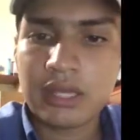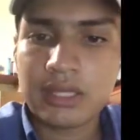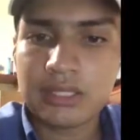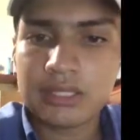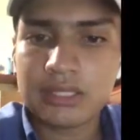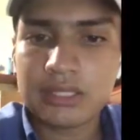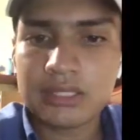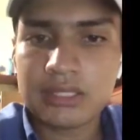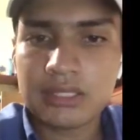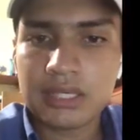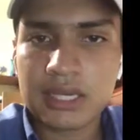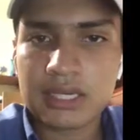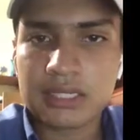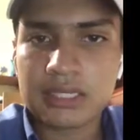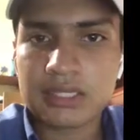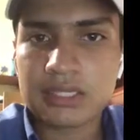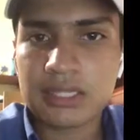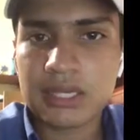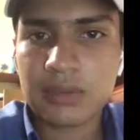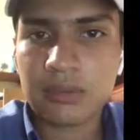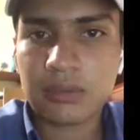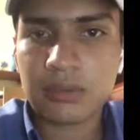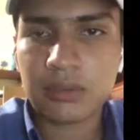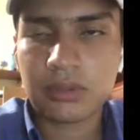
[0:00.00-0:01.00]
In this case,
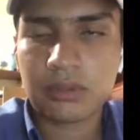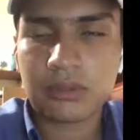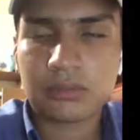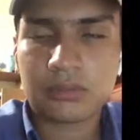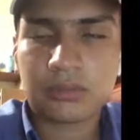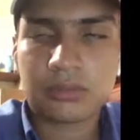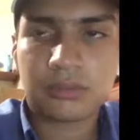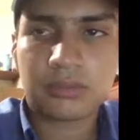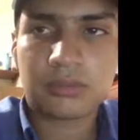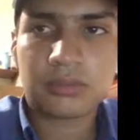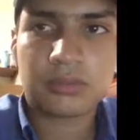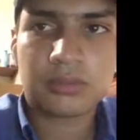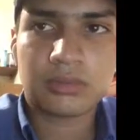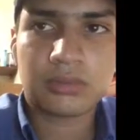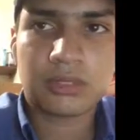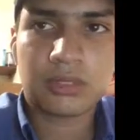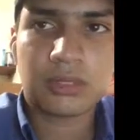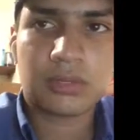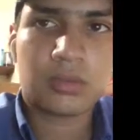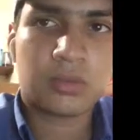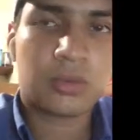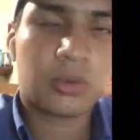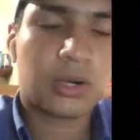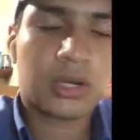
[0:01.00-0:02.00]

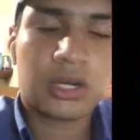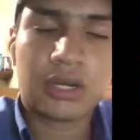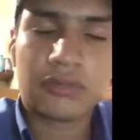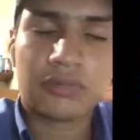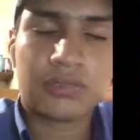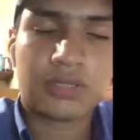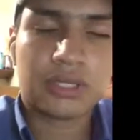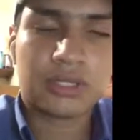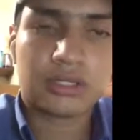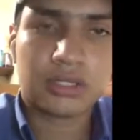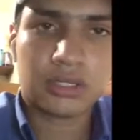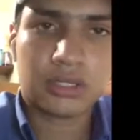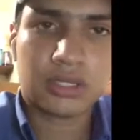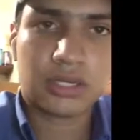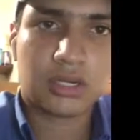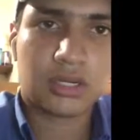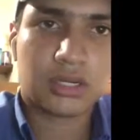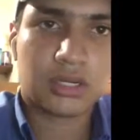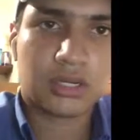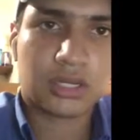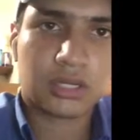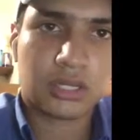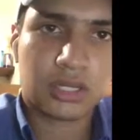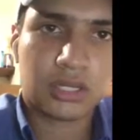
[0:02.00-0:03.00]
one of them
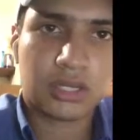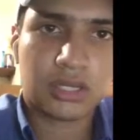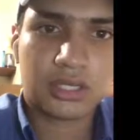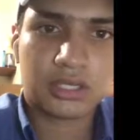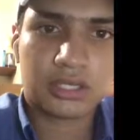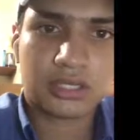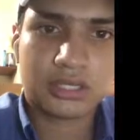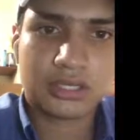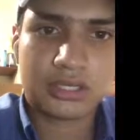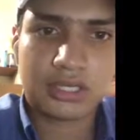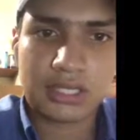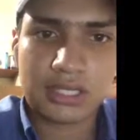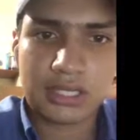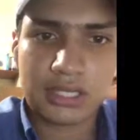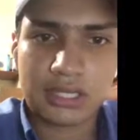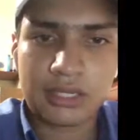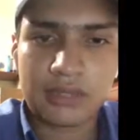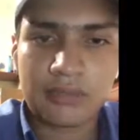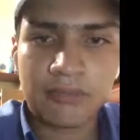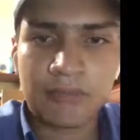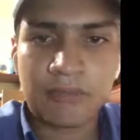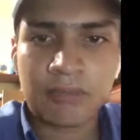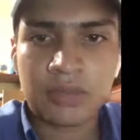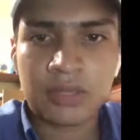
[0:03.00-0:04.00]
told us that
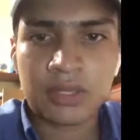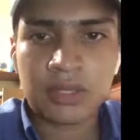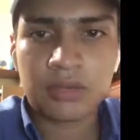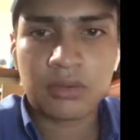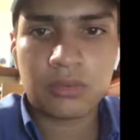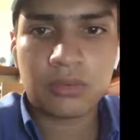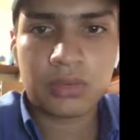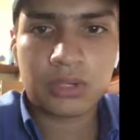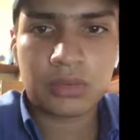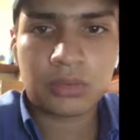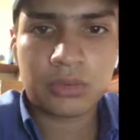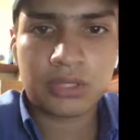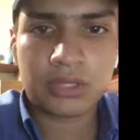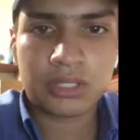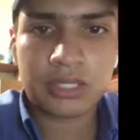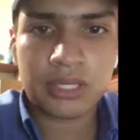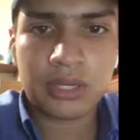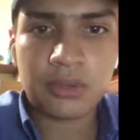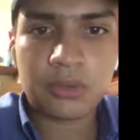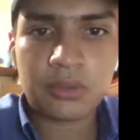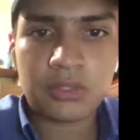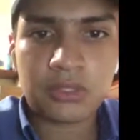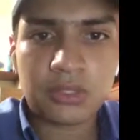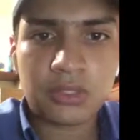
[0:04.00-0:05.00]
what
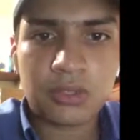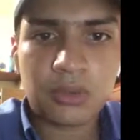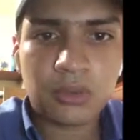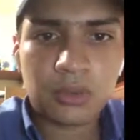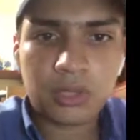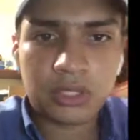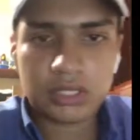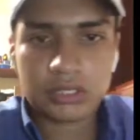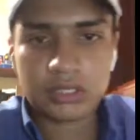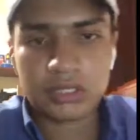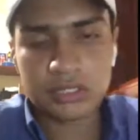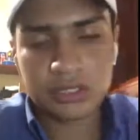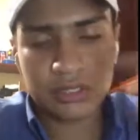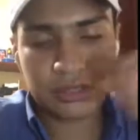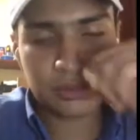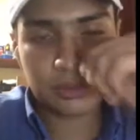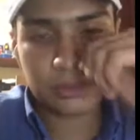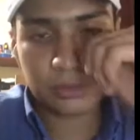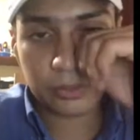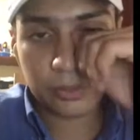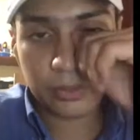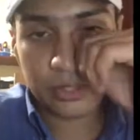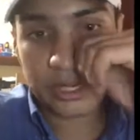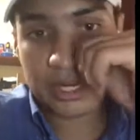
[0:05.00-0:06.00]
they would do was
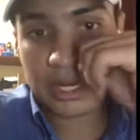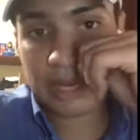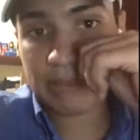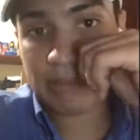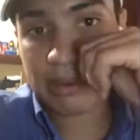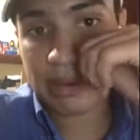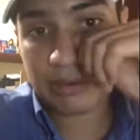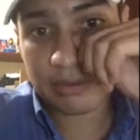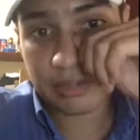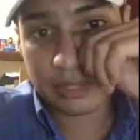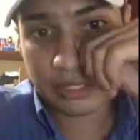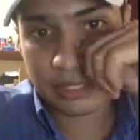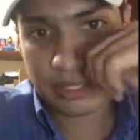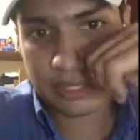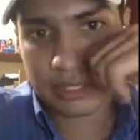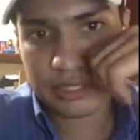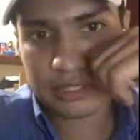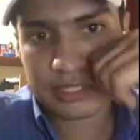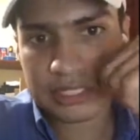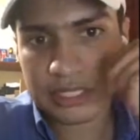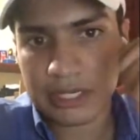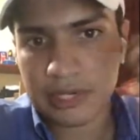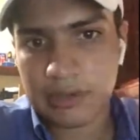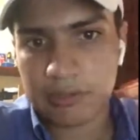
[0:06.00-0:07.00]
to read about an
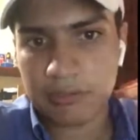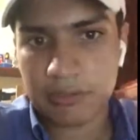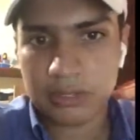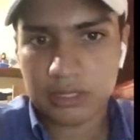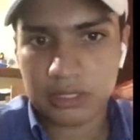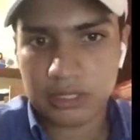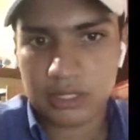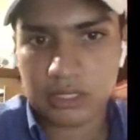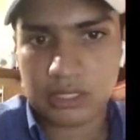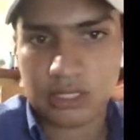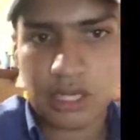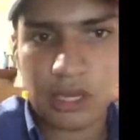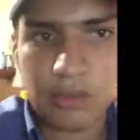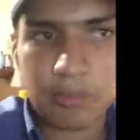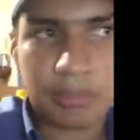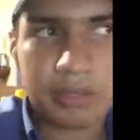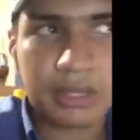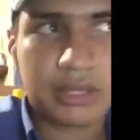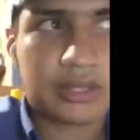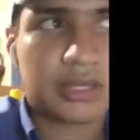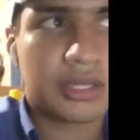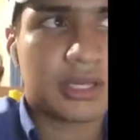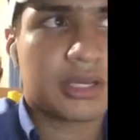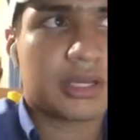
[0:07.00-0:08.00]
article about the
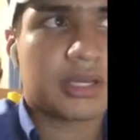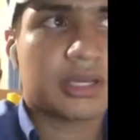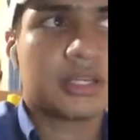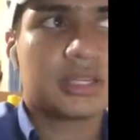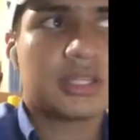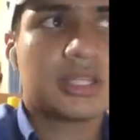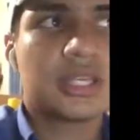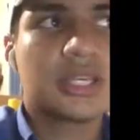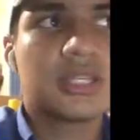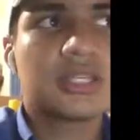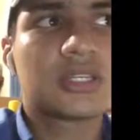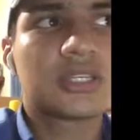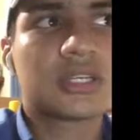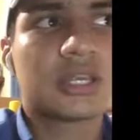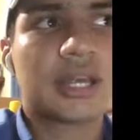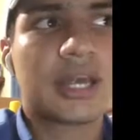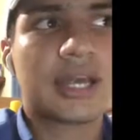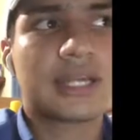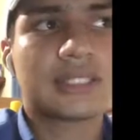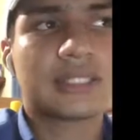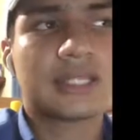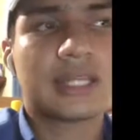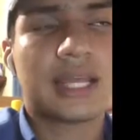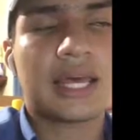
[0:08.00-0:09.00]
topic the teacher
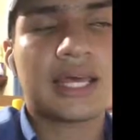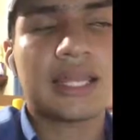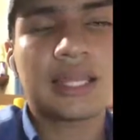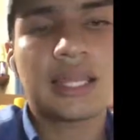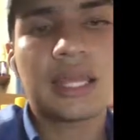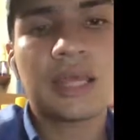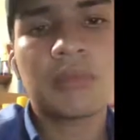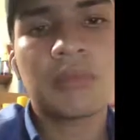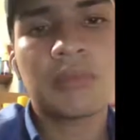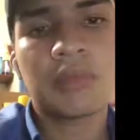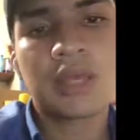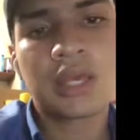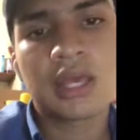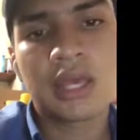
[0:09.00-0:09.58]
has led them,